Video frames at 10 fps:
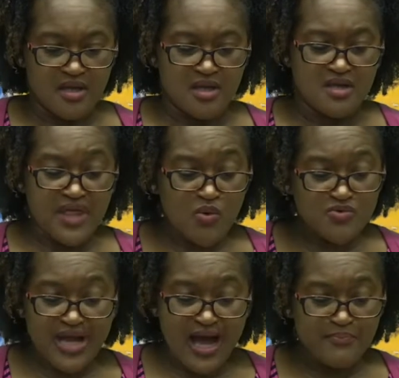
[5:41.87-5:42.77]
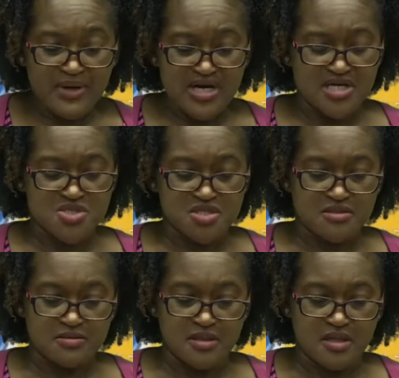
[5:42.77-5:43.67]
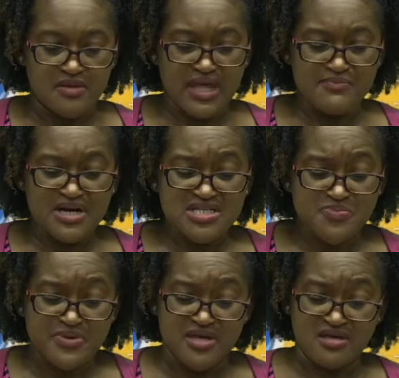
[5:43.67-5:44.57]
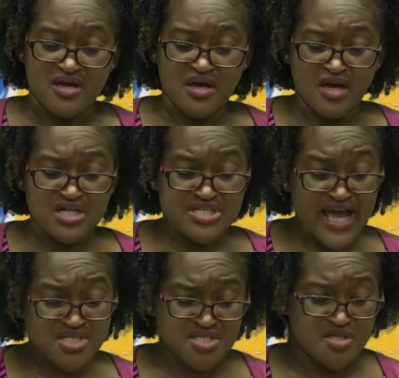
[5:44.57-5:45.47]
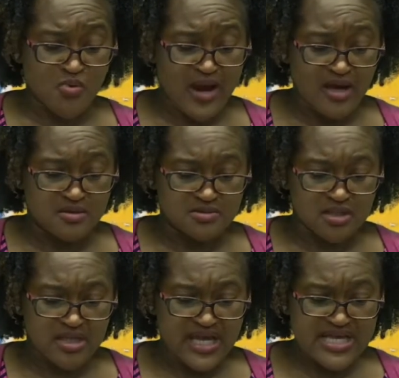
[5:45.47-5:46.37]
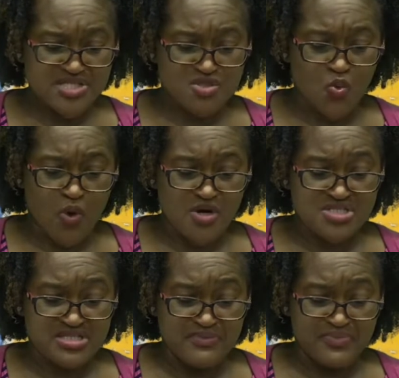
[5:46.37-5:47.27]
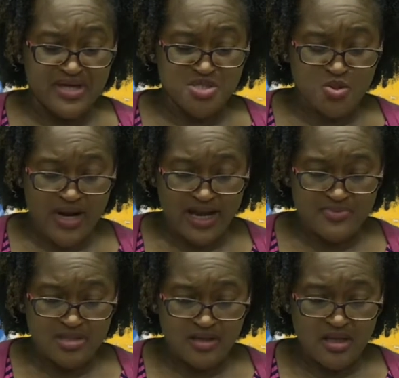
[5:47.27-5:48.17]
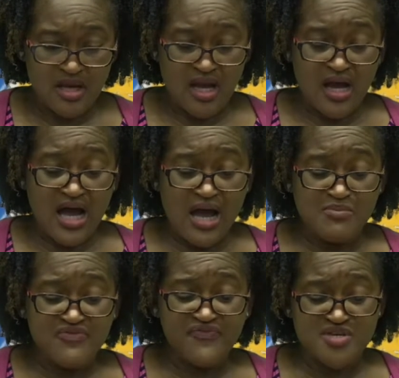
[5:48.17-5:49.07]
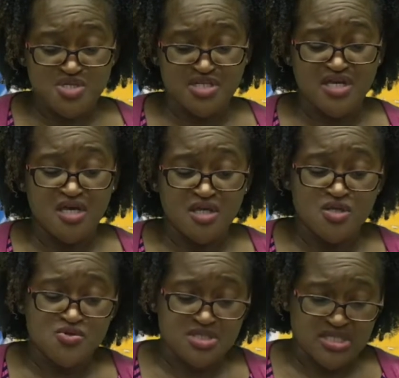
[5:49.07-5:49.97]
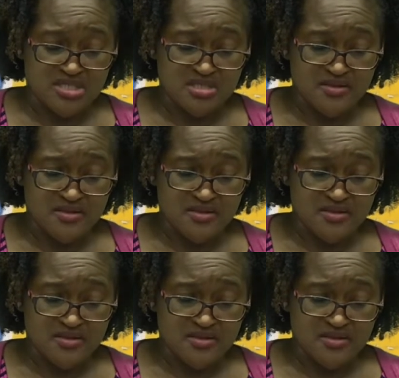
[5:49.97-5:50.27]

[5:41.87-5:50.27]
They will not budge. They must be attached to the ground. It's the worst than being trapped. I'm officially useless.